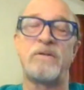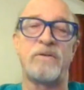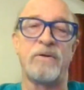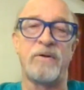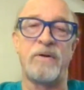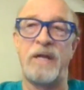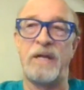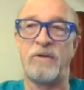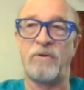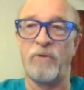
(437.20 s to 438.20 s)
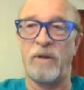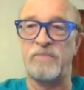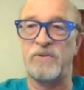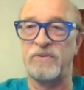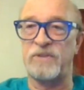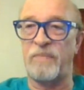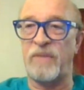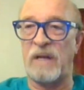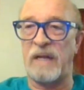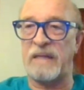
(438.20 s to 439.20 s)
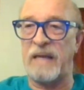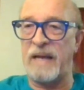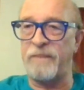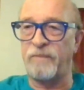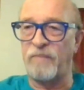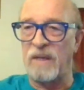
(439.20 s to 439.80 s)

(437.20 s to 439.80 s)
you're in grips or something like that.